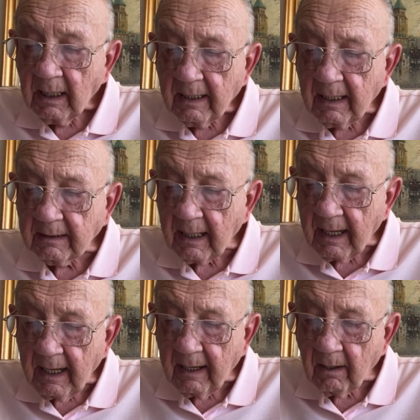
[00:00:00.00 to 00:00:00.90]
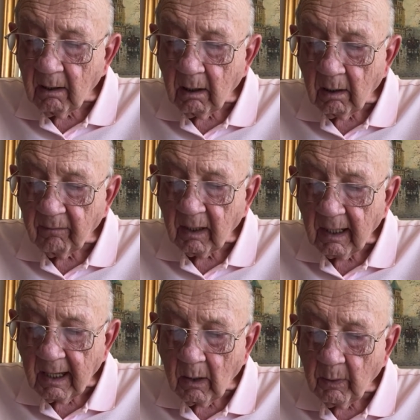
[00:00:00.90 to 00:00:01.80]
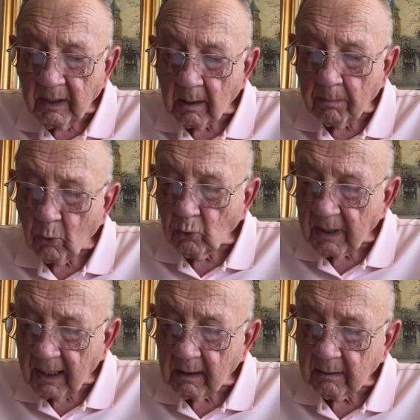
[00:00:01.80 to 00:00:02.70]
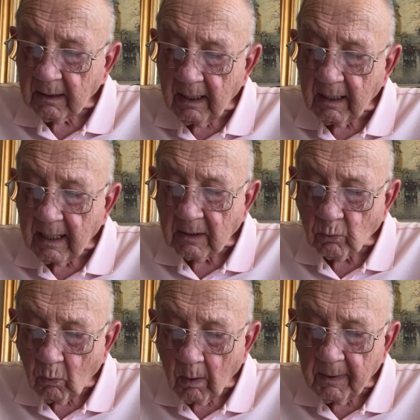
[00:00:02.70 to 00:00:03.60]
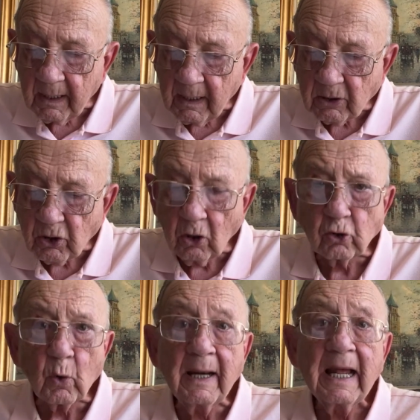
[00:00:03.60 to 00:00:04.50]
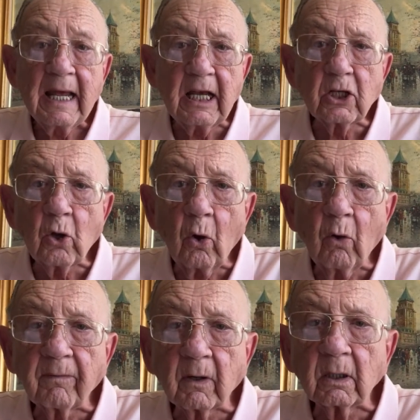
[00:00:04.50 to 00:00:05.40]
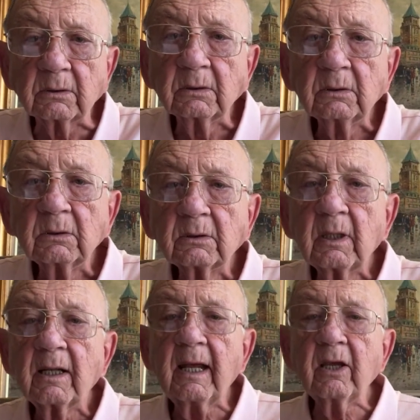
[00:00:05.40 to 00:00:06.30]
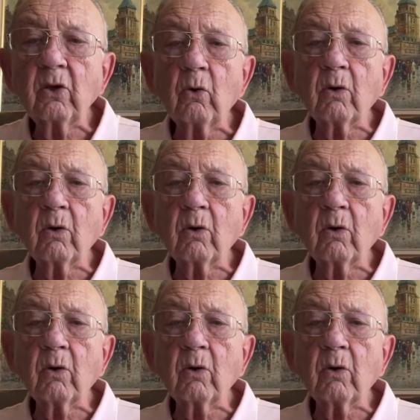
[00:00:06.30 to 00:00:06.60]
that the era of allowing the brutality against women and children is over. Thank you,